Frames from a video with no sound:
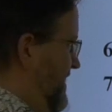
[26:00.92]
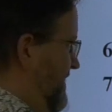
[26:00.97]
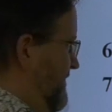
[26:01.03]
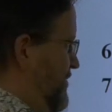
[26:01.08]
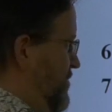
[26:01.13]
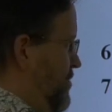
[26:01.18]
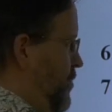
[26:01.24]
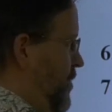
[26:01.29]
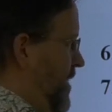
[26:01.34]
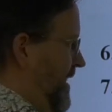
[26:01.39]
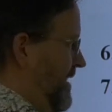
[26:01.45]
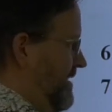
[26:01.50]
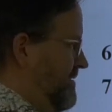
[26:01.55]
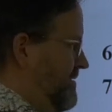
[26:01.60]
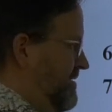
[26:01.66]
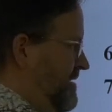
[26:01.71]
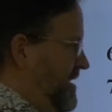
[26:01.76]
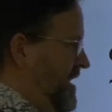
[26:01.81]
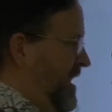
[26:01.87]
if you win.
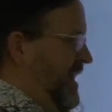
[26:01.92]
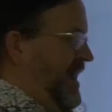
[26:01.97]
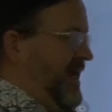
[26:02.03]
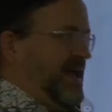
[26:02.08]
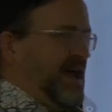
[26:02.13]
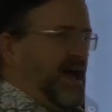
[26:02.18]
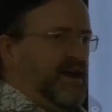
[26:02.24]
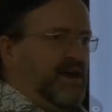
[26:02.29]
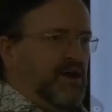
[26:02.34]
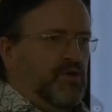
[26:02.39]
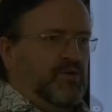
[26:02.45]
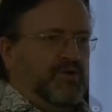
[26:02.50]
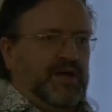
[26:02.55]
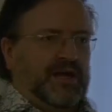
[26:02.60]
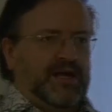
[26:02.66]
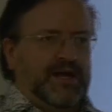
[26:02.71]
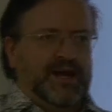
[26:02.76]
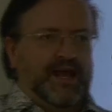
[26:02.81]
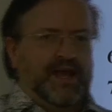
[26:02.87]
Like I know
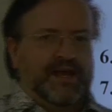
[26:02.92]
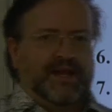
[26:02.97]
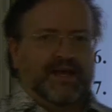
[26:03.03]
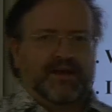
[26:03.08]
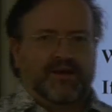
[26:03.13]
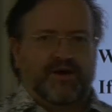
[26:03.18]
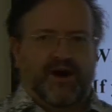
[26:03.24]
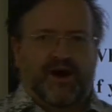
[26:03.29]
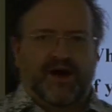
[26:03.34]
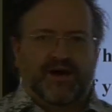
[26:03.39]
the Canadian